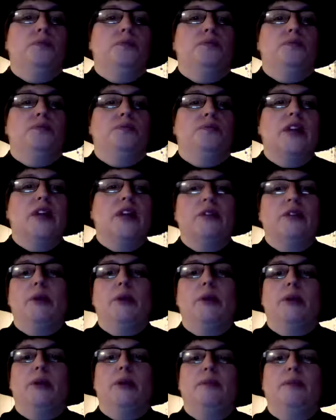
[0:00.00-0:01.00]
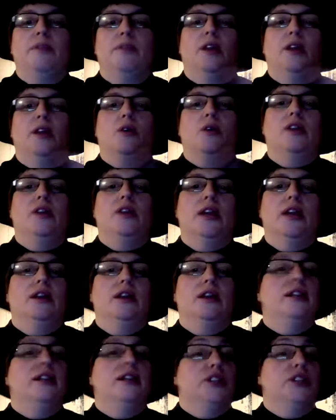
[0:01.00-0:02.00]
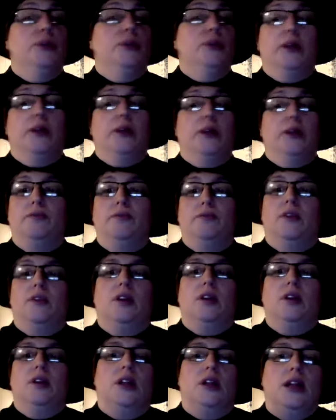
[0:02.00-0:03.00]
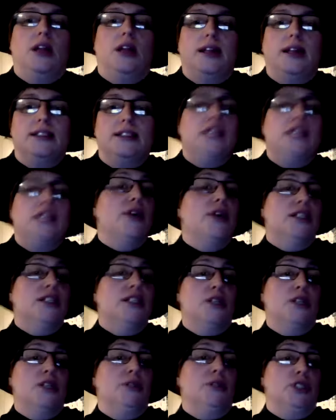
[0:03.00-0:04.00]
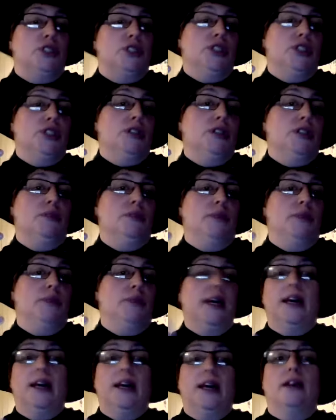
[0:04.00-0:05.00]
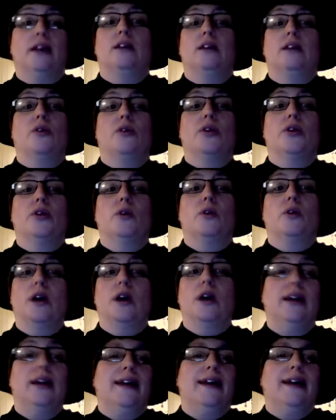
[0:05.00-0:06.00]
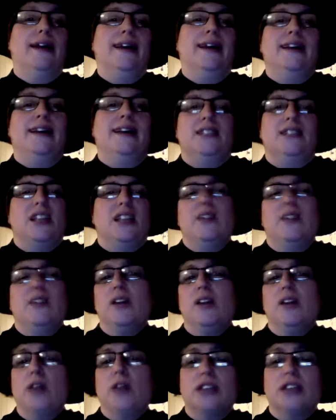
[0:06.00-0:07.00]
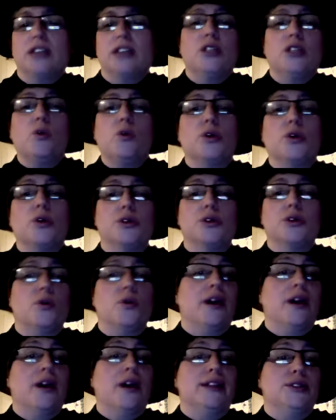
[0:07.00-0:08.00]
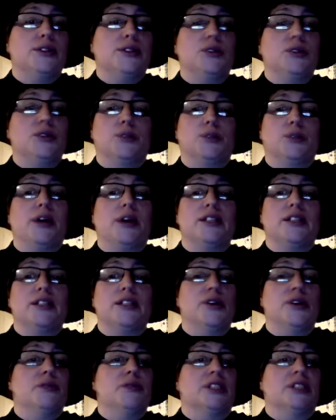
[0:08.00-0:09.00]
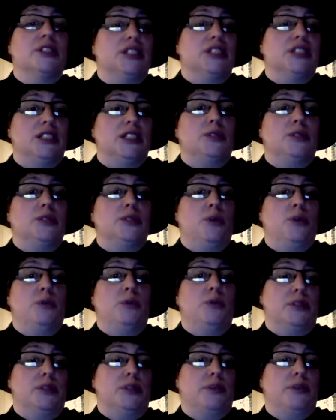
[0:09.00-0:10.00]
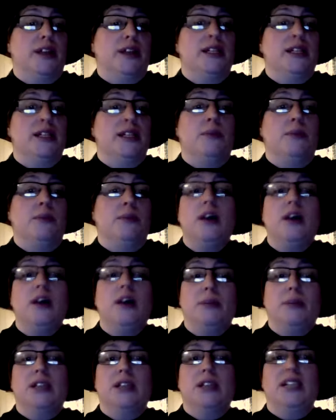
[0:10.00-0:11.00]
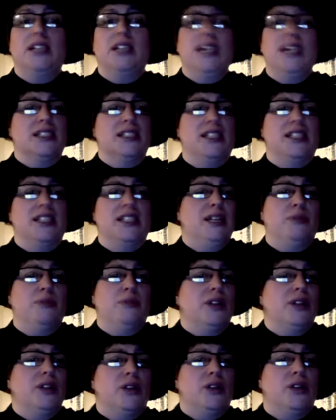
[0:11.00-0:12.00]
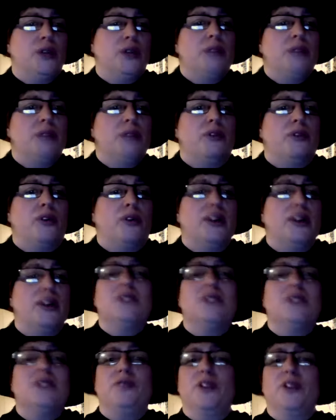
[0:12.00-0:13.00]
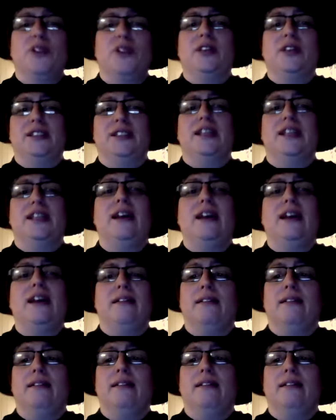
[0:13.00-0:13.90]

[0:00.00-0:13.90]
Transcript: Devon and Mirabelle, they go to the inn and they share a meal she tries to look mature by ordering wine, and Devin actually orders wine too, surprising her as much as she hopes to surprise him because right. she hasn't seen him really drink before. He's fairly staid.